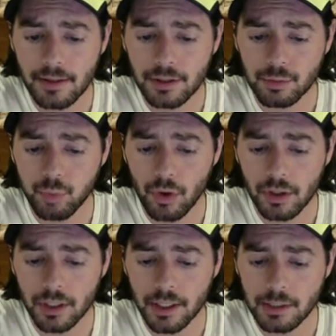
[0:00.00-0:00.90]
this
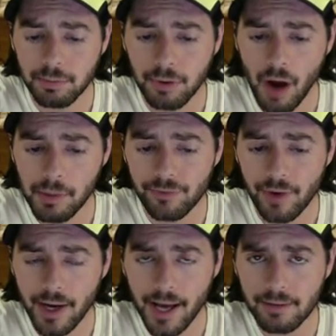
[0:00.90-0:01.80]
one is probably, if
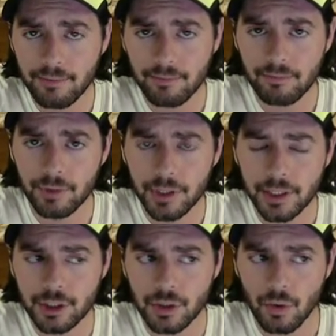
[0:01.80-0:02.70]
I had to really
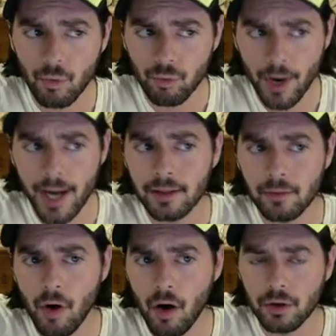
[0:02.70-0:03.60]
just rank
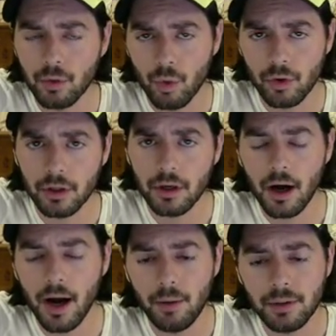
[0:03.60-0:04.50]
them all in order,
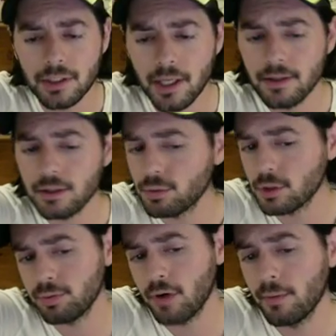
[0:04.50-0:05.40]
I would say this
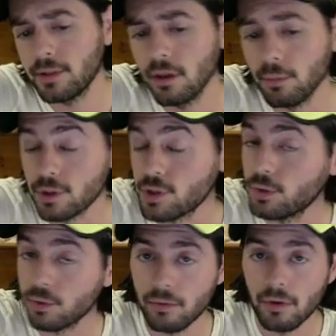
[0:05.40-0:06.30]
one's probably number
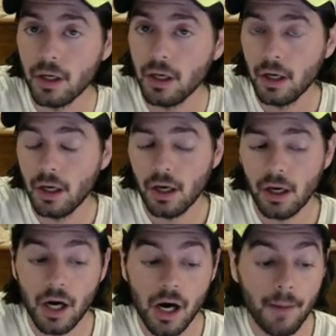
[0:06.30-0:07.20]
two.
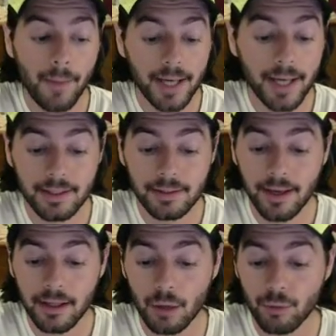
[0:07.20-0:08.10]
Um, I think
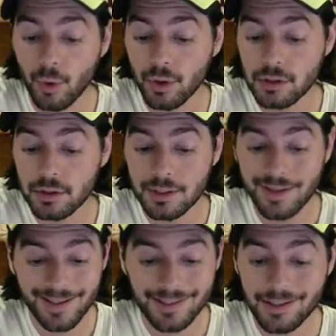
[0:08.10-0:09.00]
De La Roca is the
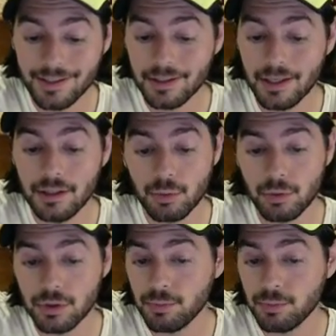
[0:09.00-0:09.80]
tastiest, and this one's